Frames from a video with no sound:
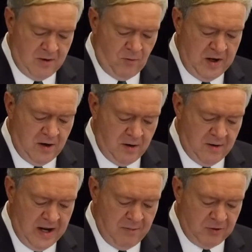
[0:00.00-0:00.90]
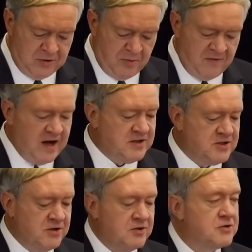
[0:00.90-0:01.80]
We are able to provide
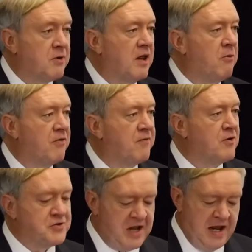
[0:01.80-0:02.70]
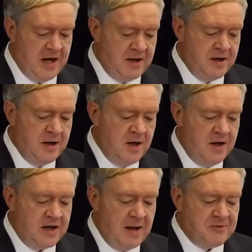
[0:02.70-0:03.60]
students really with firsthand
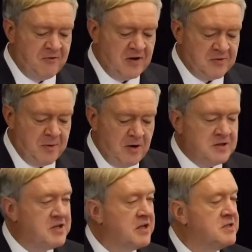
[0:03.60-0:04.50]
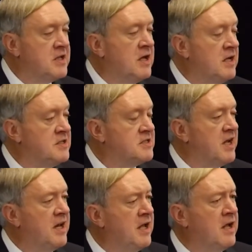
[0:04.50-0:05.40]
types of experiences and
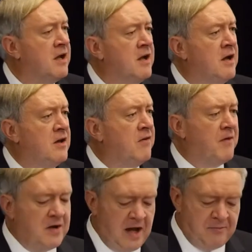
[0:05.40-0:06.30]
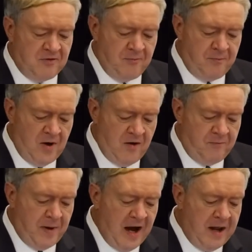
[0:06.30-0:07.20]
studying different types
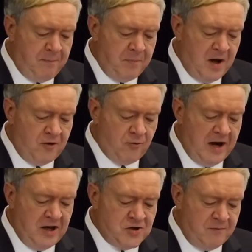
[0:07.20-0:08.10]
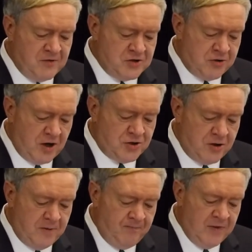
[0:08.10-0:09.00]
of pipe, drainage
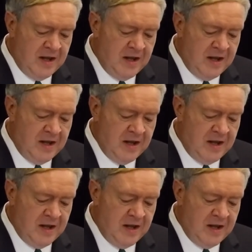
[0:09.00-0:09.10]
infrastructure,